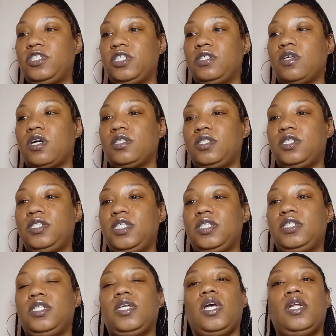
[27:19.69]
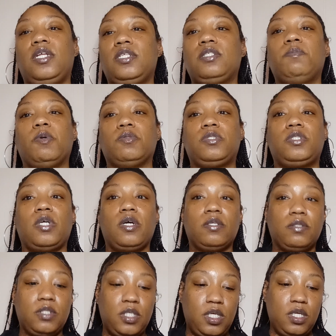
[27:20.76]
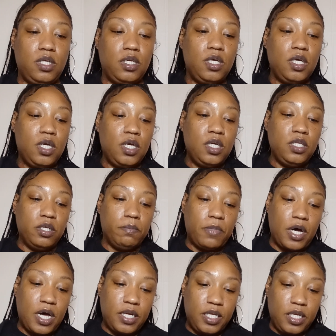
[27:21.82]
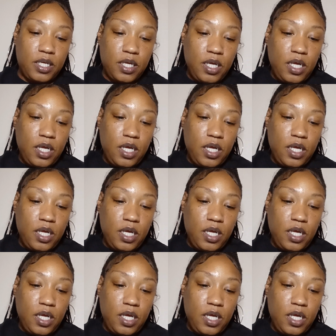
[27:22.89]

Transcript: and narcissistic and is most certainly demonic.